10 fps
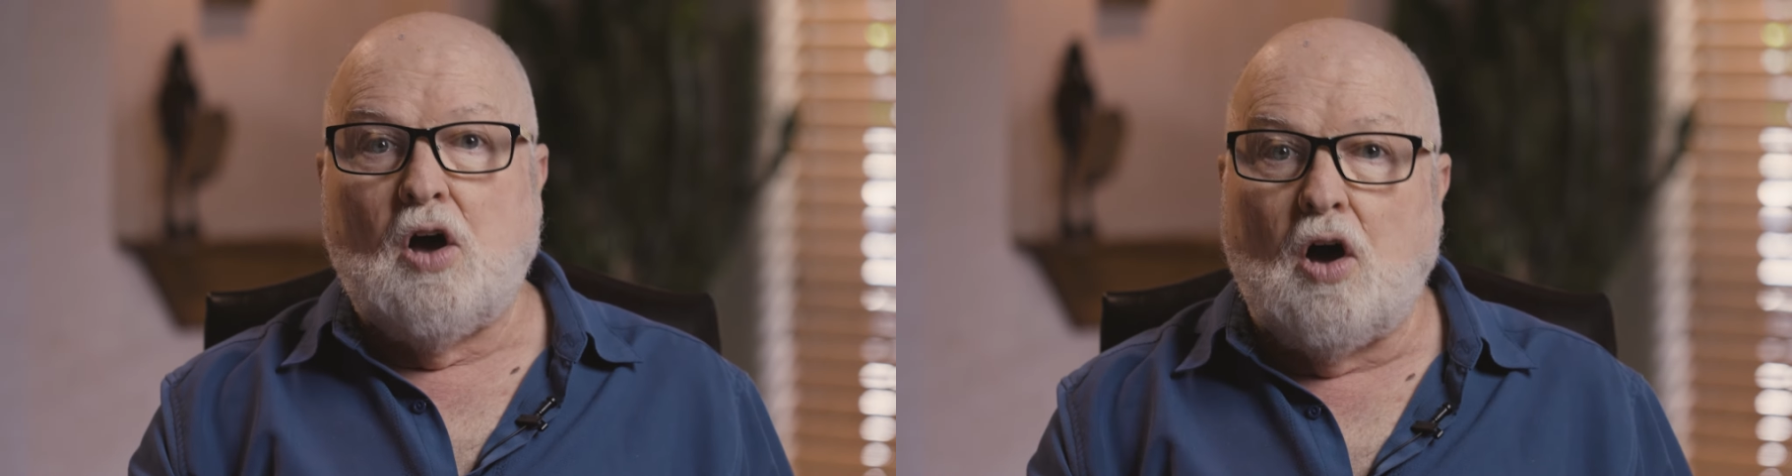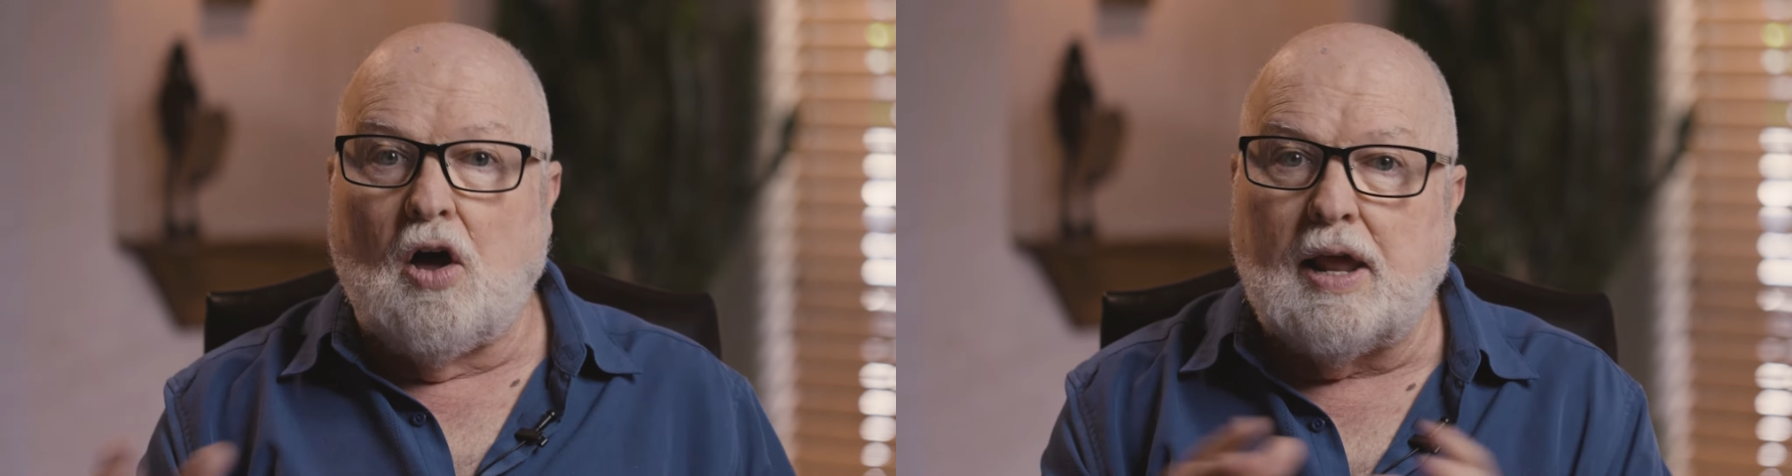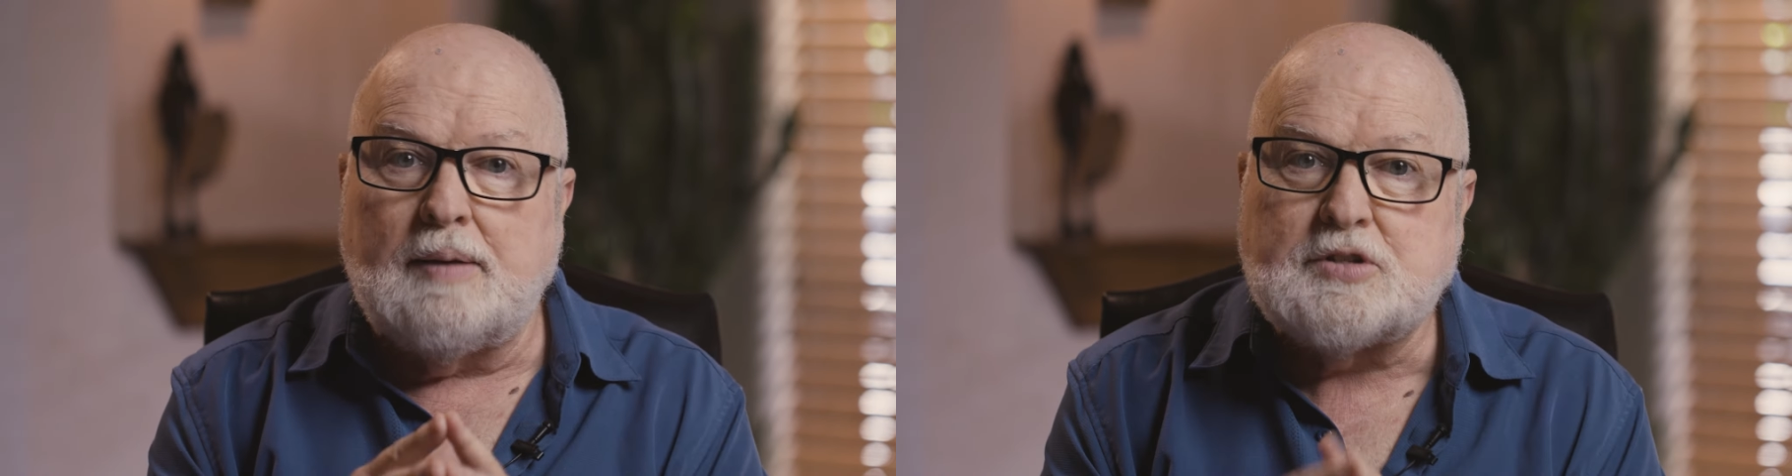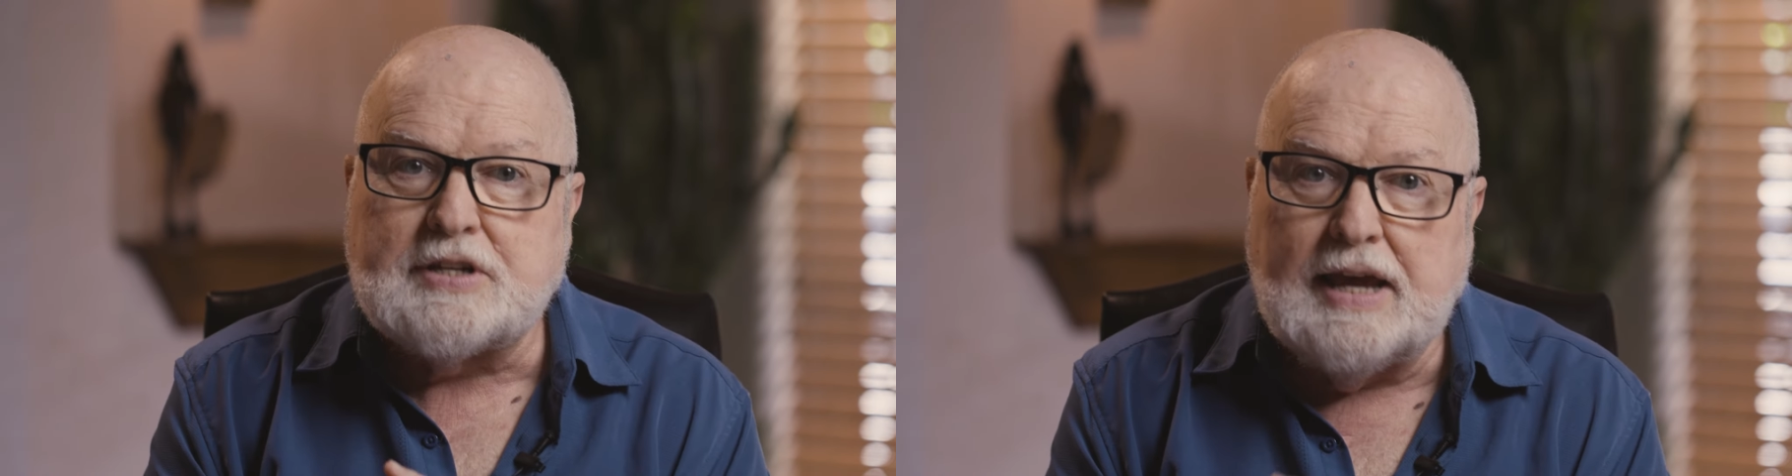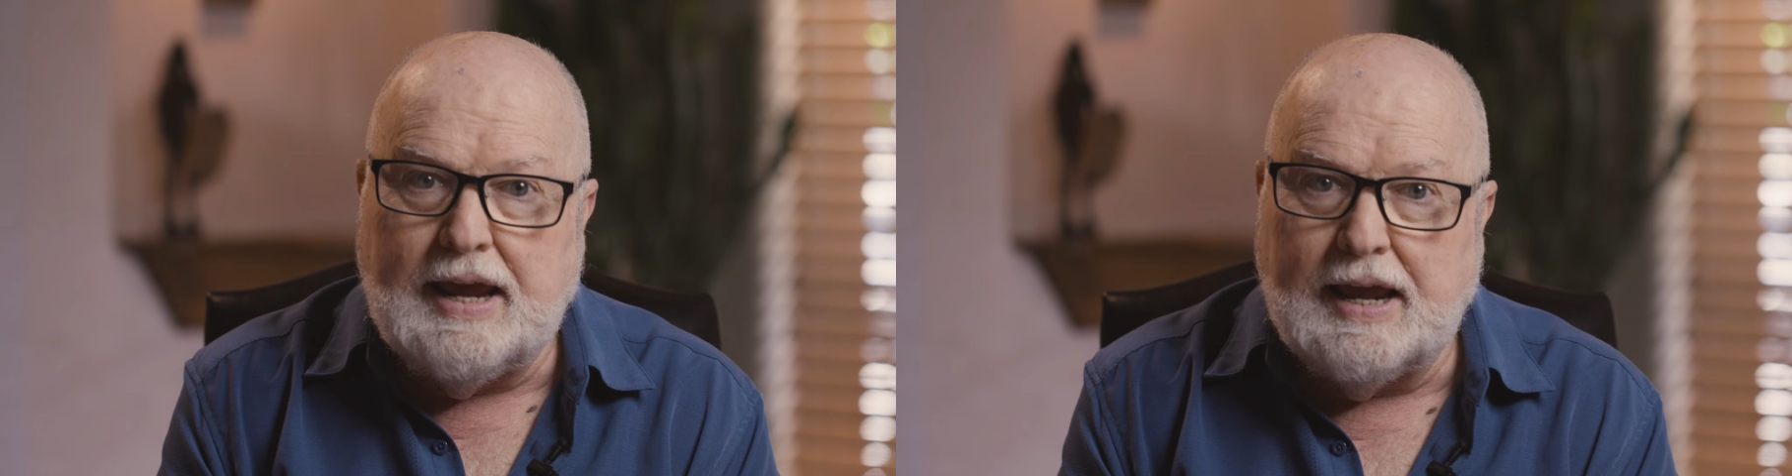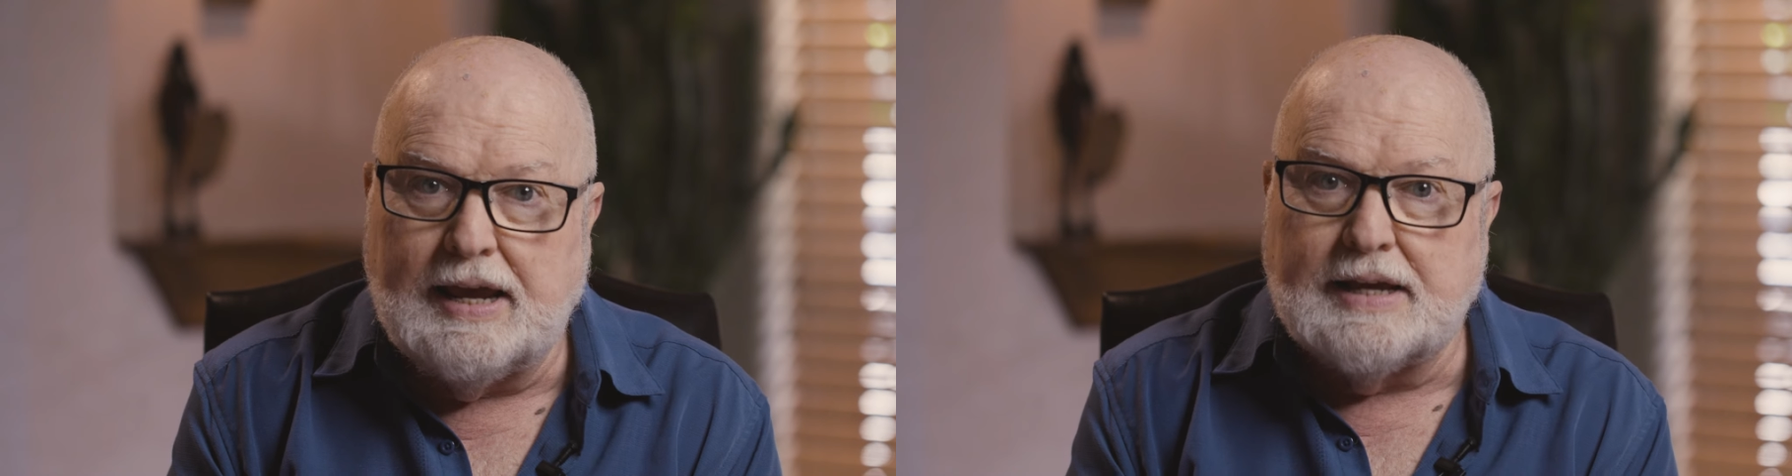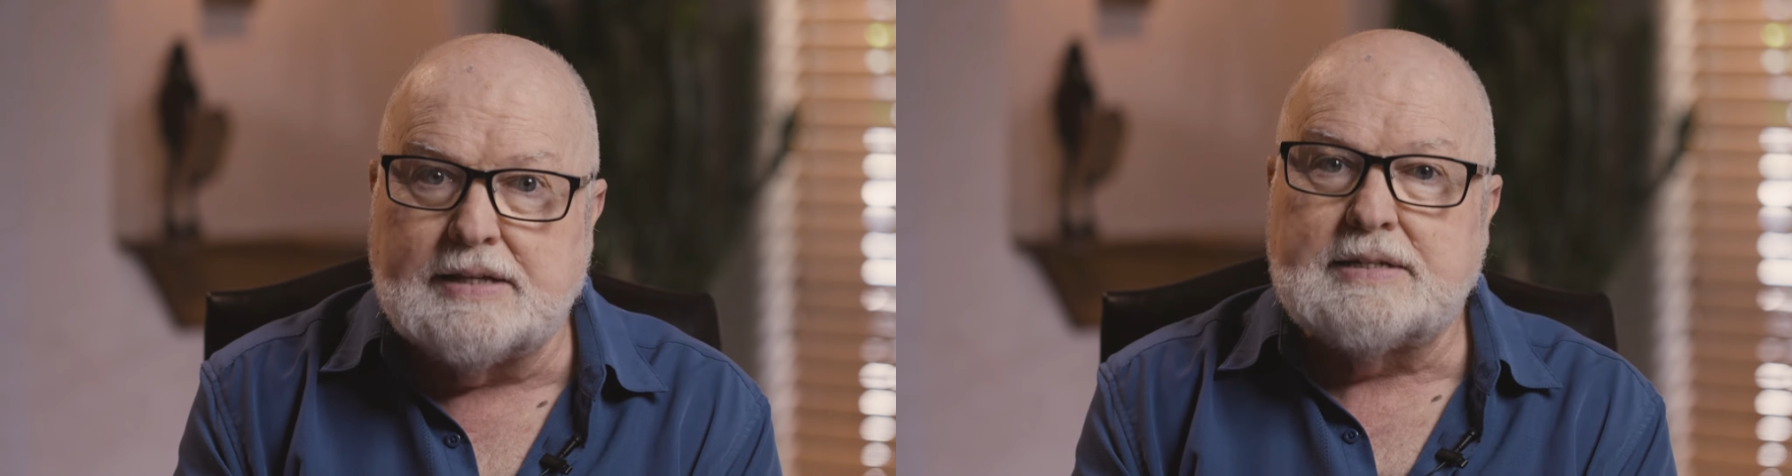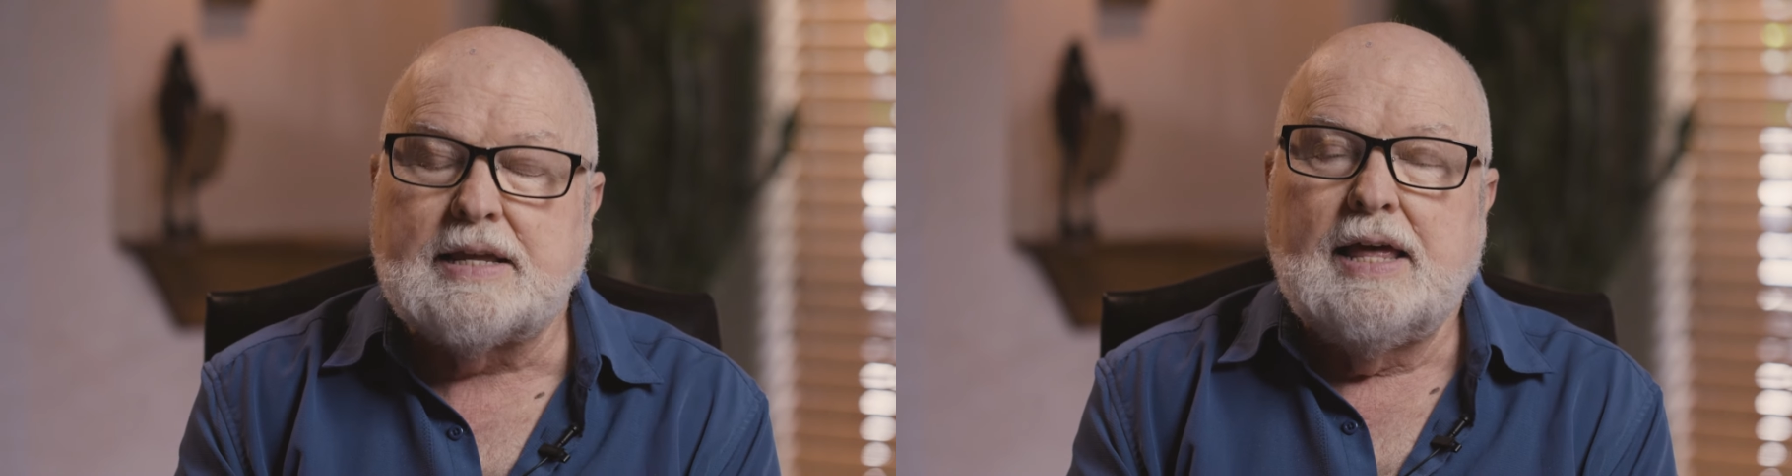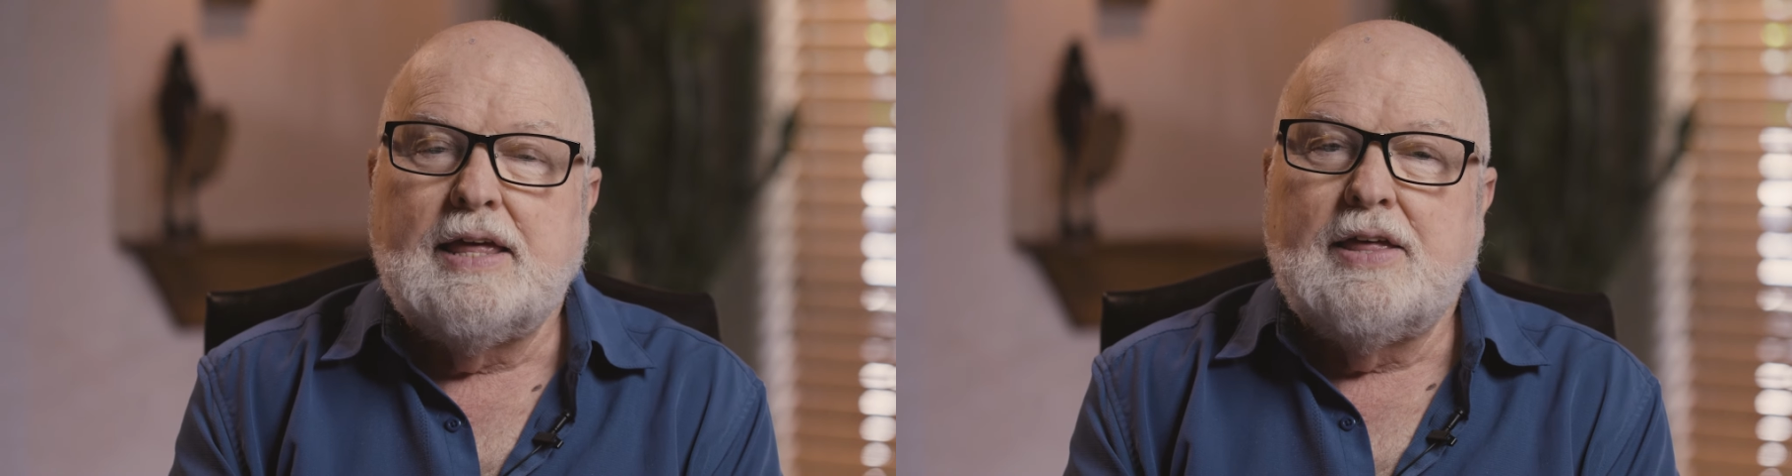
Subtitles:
All I'm saying is